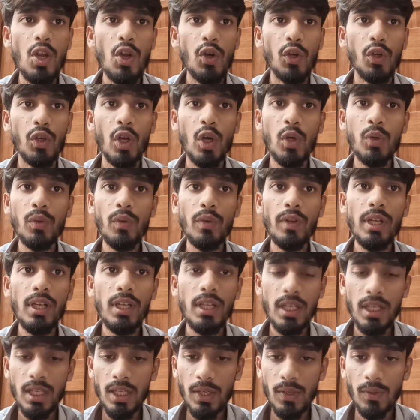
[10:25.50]
Now we will
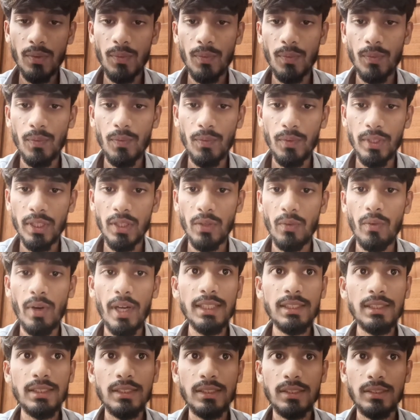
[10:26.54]

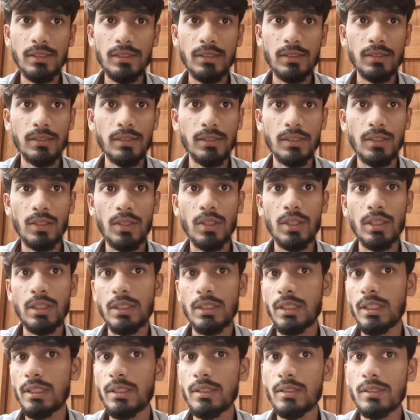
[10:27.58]
revise
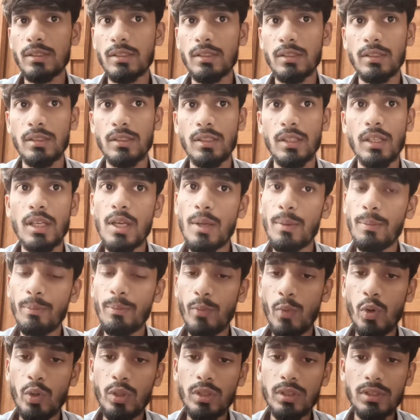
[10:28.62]
this
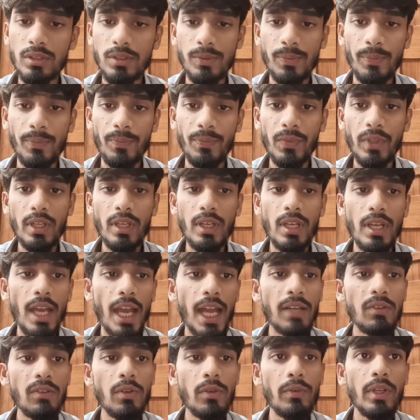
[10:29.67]
modes,
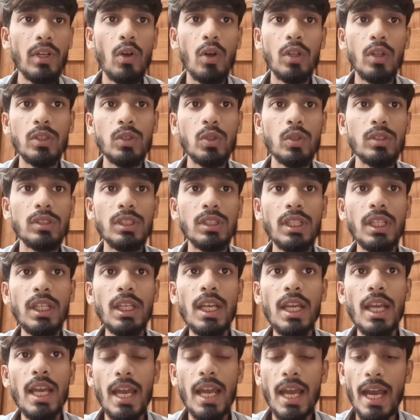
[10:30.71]
and we will also see
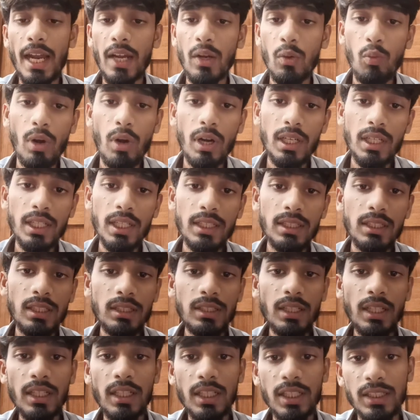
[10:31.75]
advantages
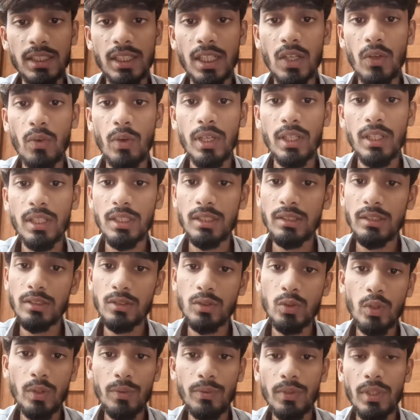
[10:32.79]
and disadvantages
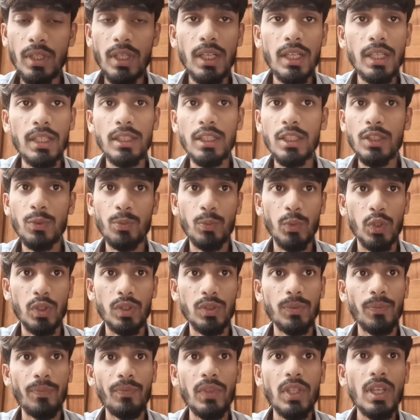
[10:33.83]
of these modes.
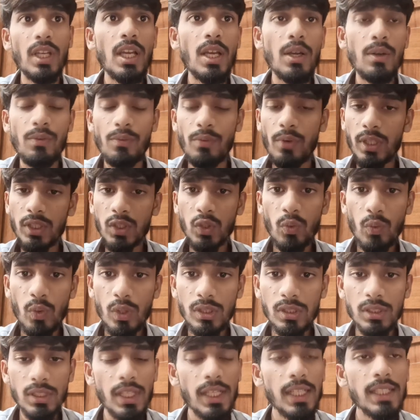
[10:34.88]
First
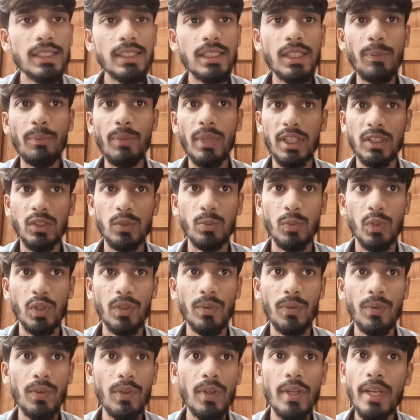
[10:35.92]
was simplex mode.
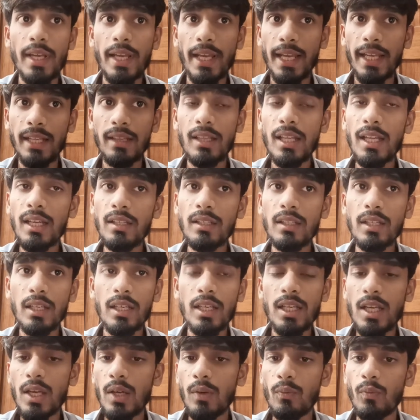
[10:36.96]
In that,
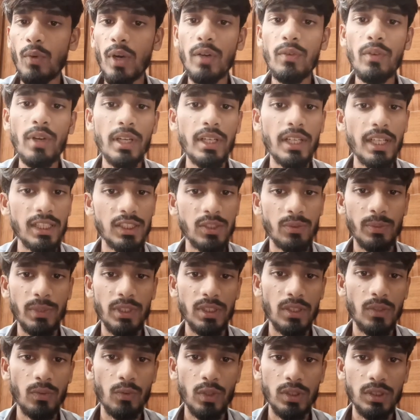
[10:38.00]
one-way
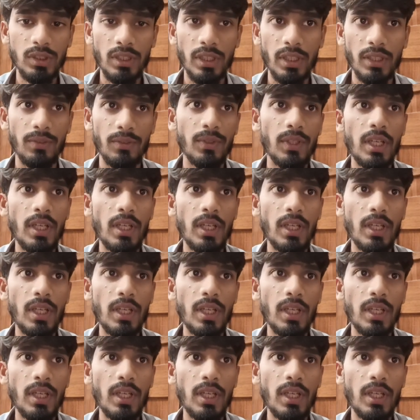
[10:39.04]
transmission was done.